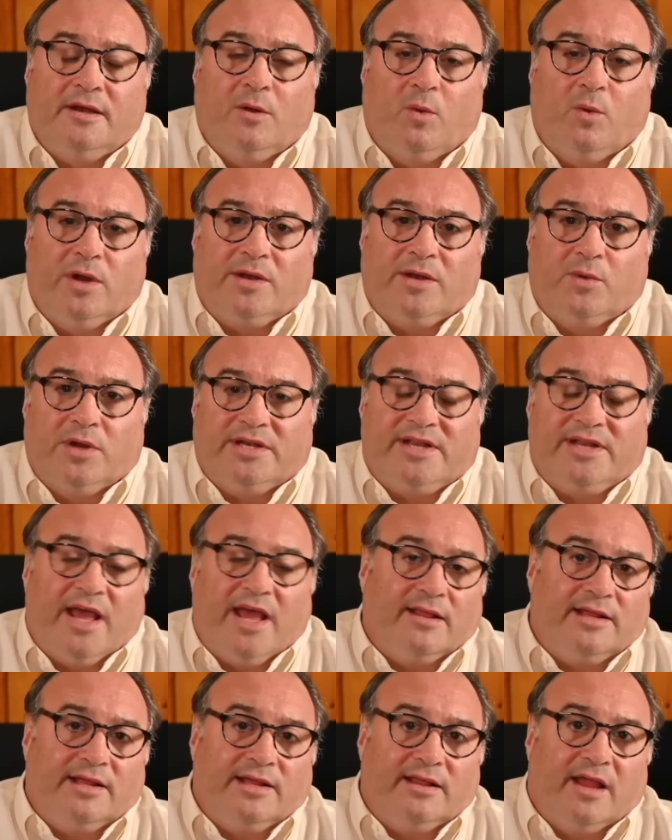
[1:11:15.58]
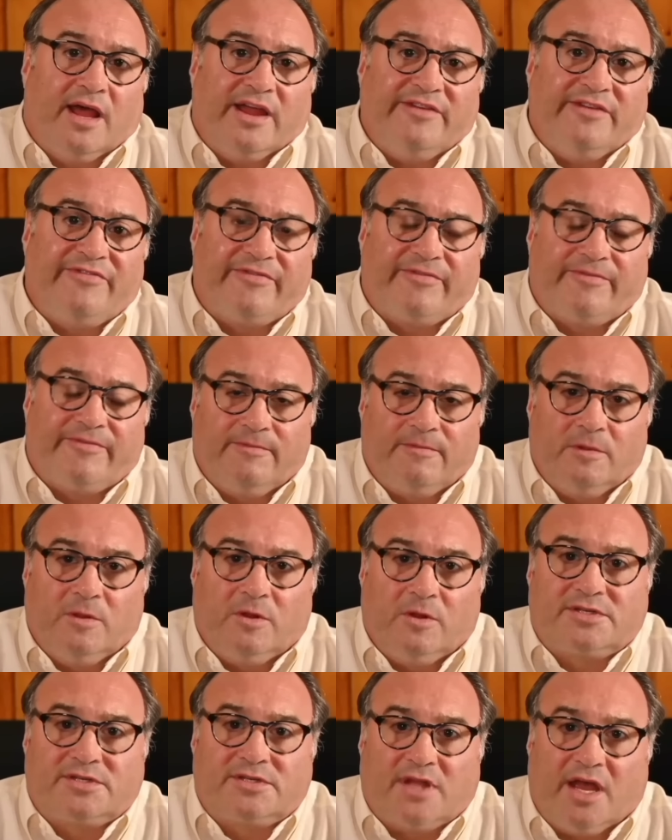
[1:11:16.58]
You know, what what daily life
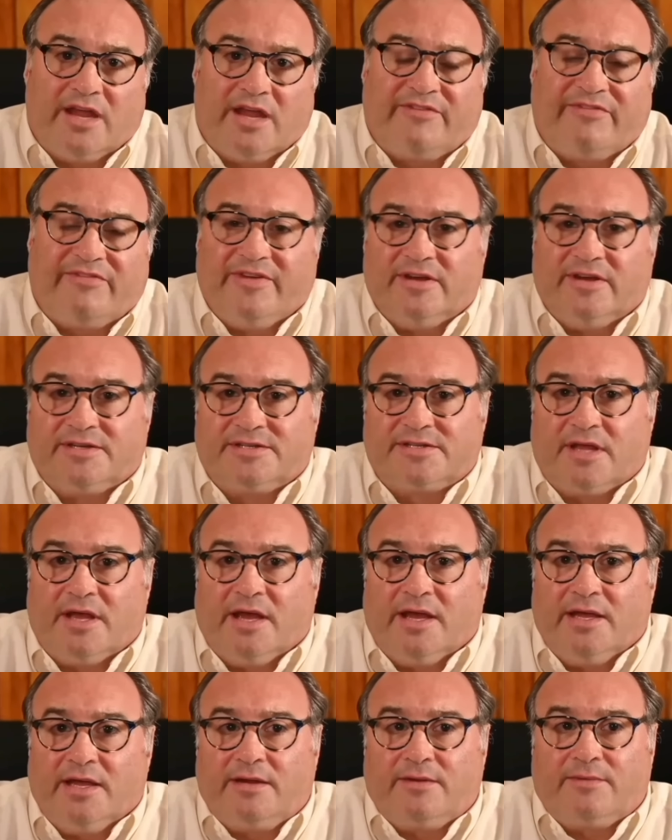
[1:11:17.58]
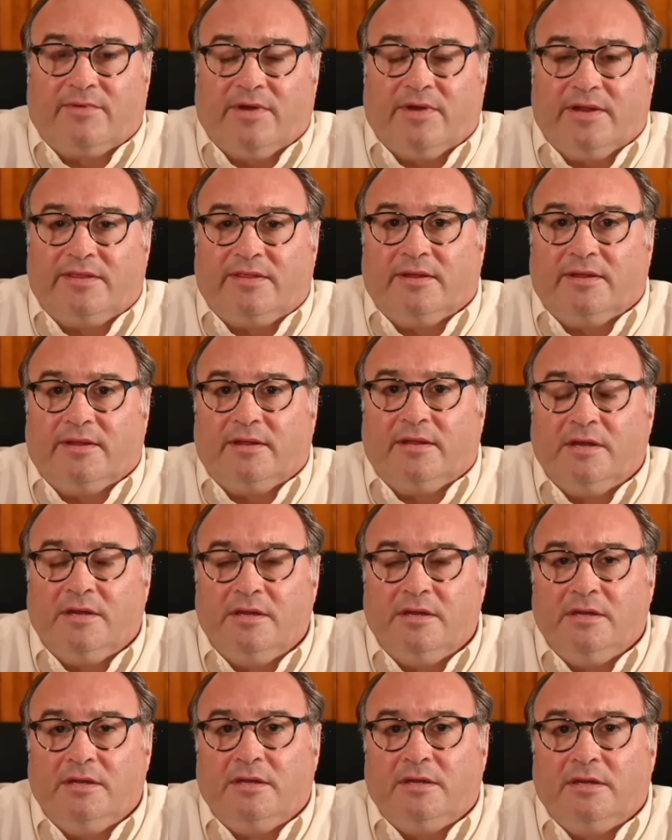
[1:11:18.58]
looks like, feels like, right? The
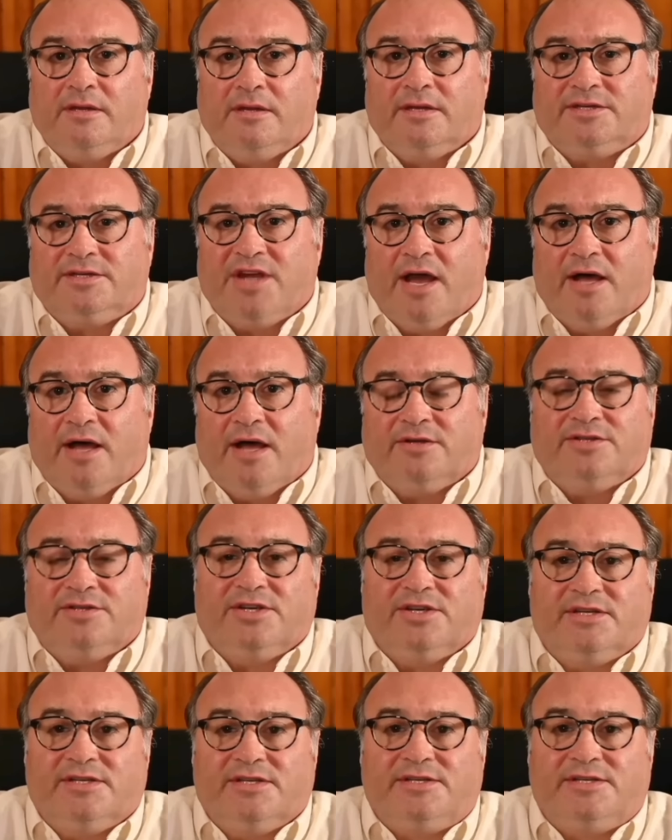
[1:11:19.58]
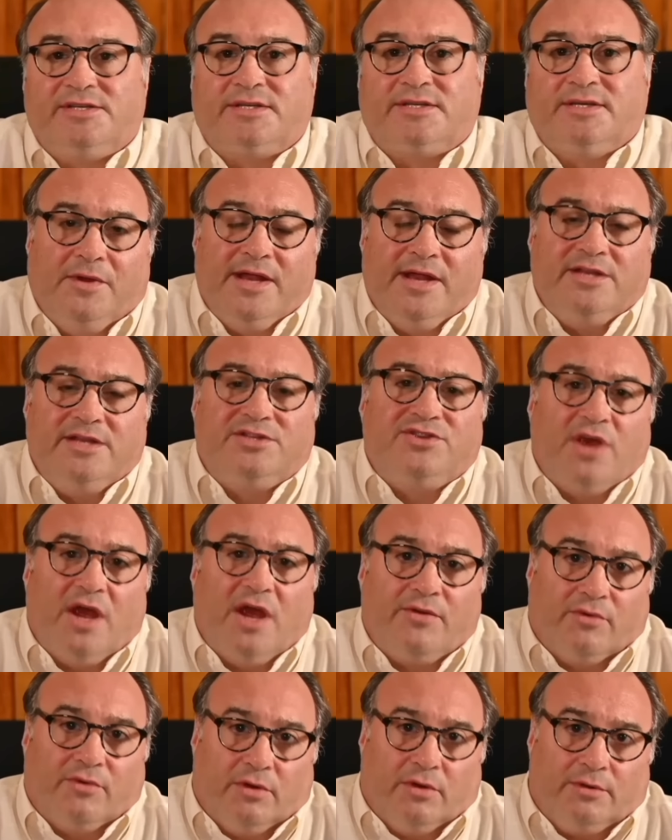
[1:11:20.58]
the challenges in
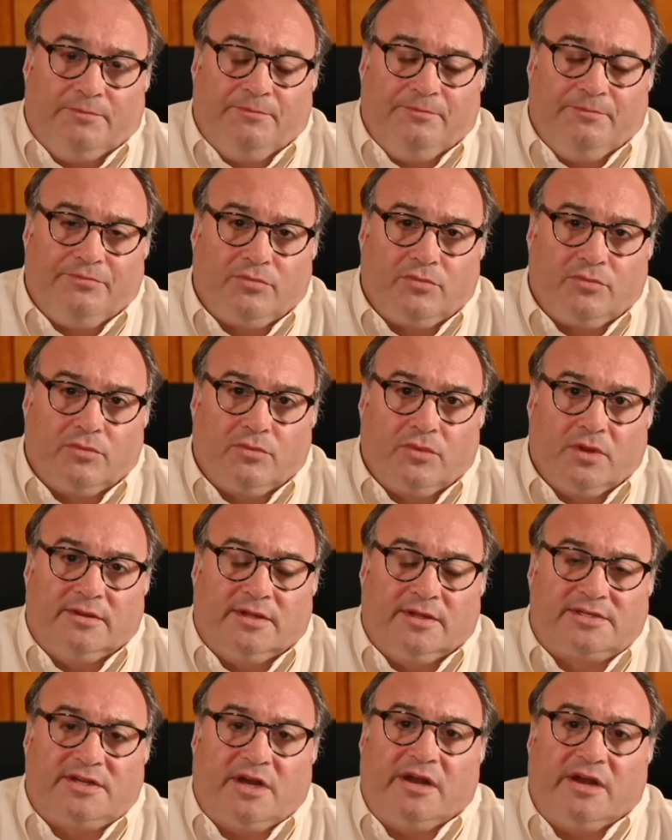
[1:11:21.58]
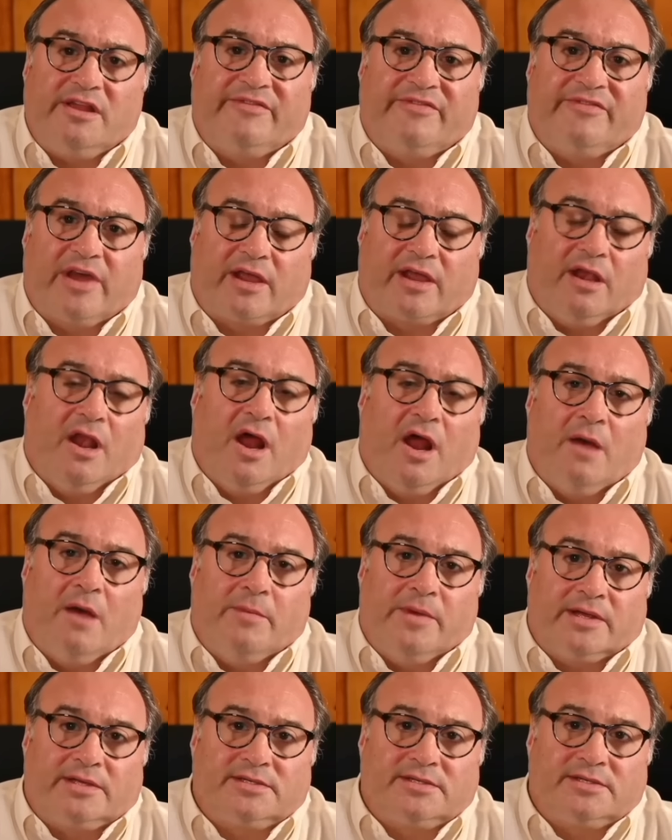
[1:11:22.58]
general. The study of
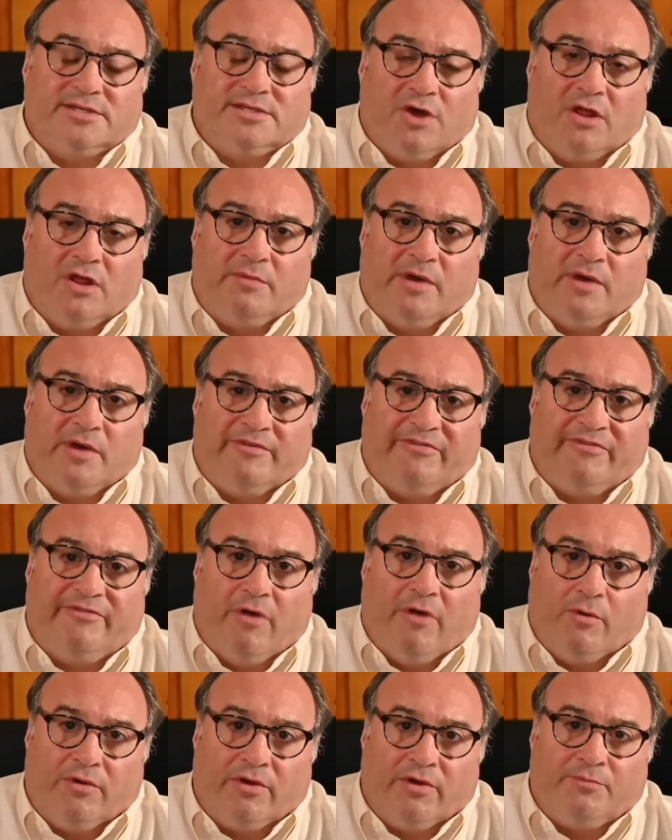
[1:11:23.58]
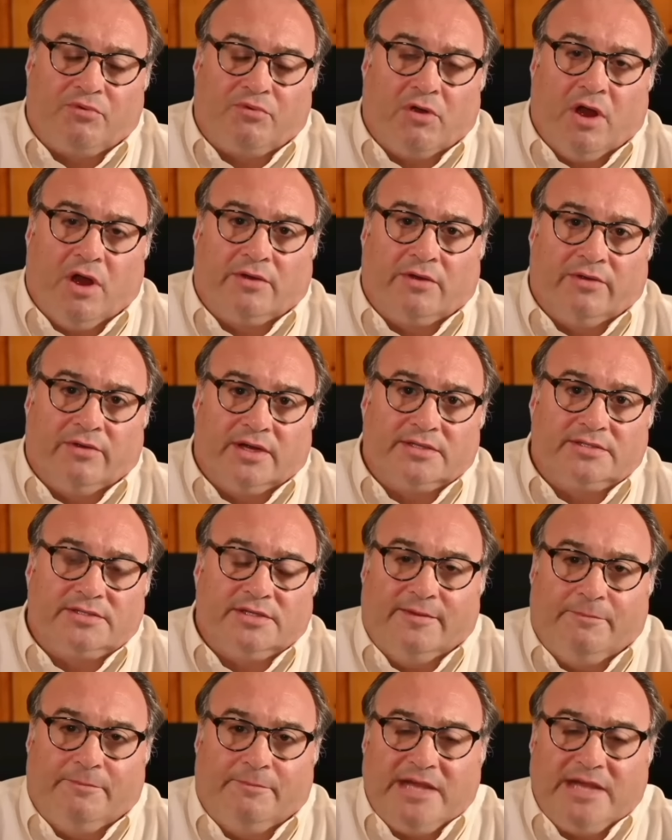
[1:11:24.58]
economics is all about forward progress.
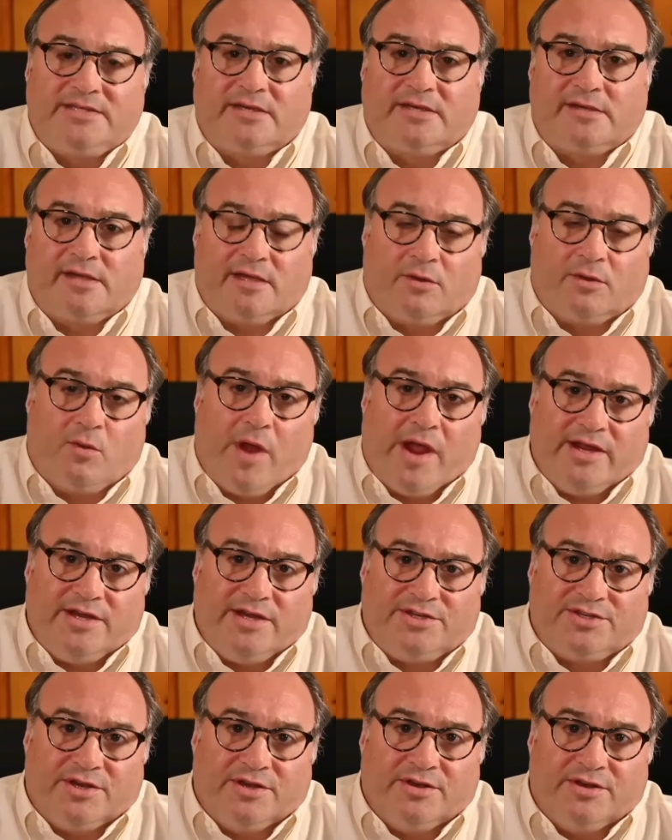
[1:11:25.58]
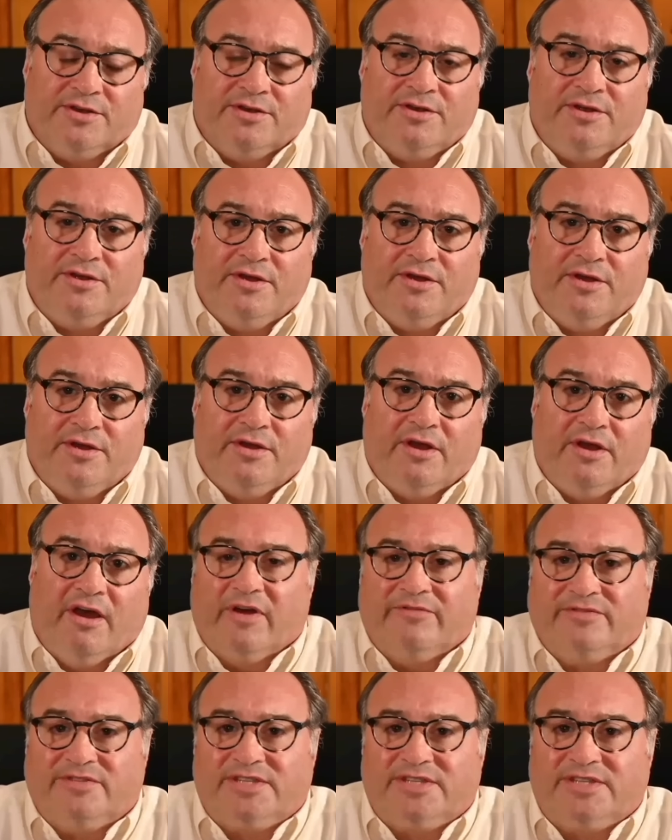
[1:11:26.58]
The basic equation
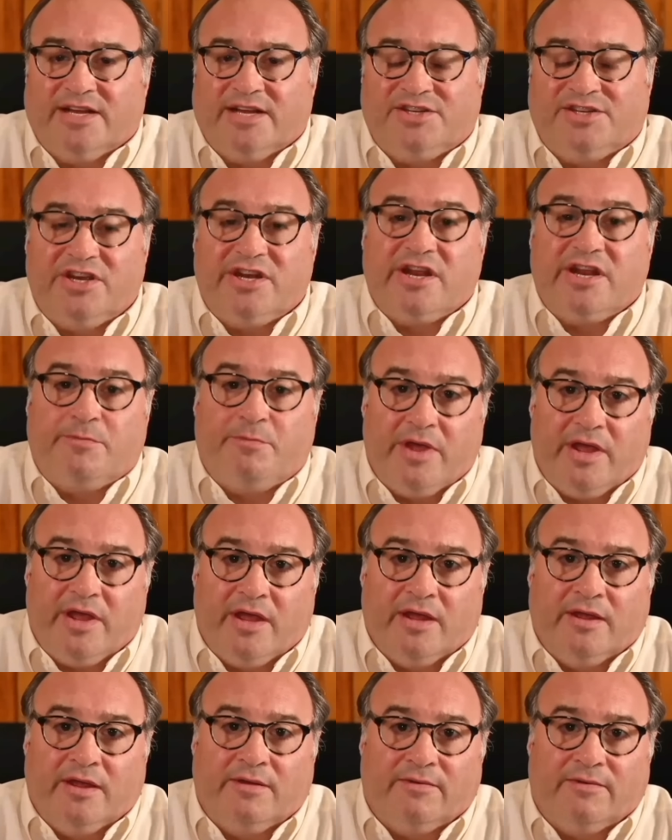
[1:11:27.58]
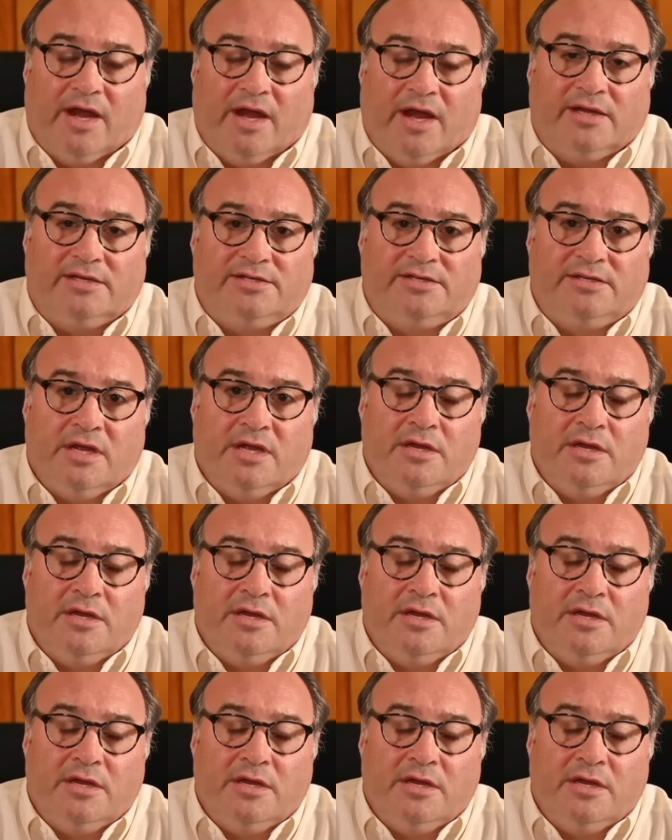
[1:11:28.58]
of say GDP, right?